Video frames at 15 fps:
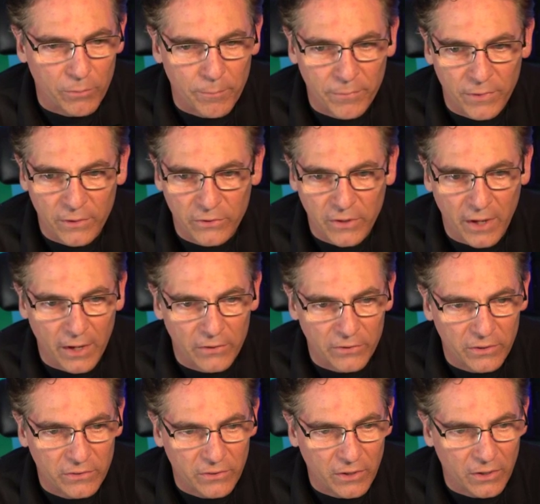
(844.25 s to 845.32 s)
In this case,
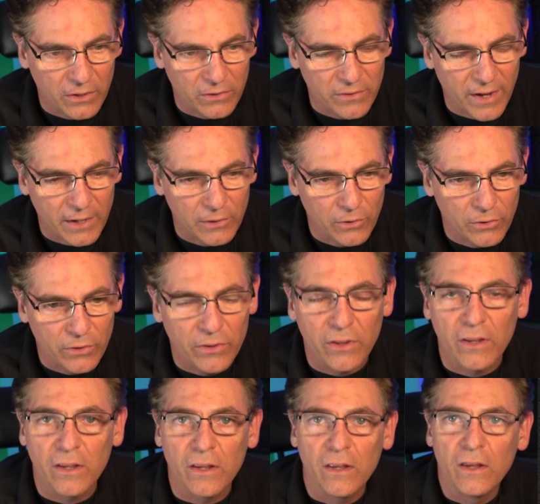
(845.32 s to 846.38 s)
it's going to download
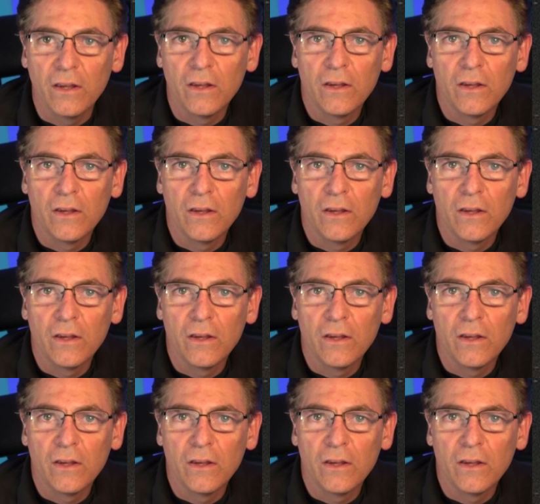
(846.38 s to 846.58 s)
the